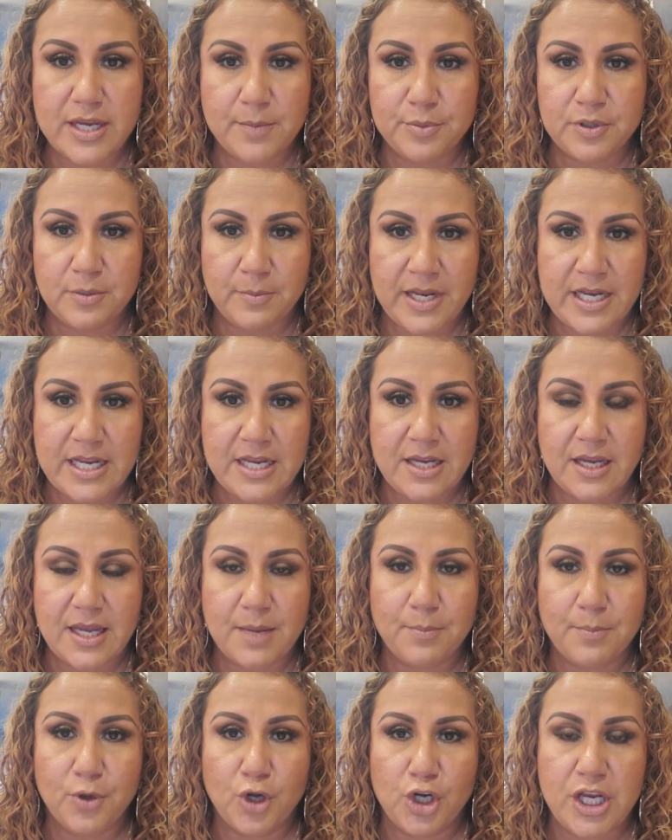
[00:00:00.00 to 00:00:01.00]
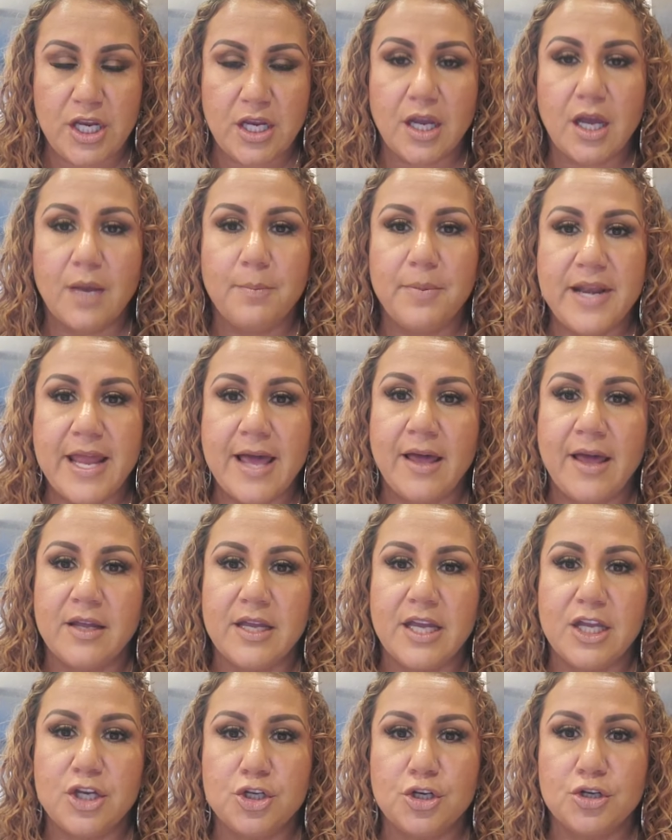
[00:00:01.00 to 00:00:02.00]
implementing and putting a banana
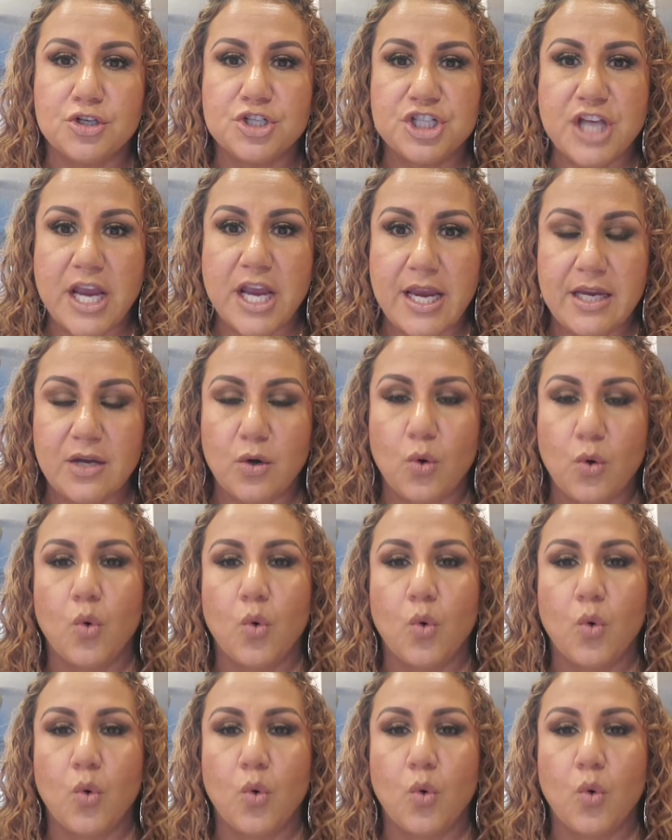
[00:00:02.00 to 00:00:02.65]
in your shake,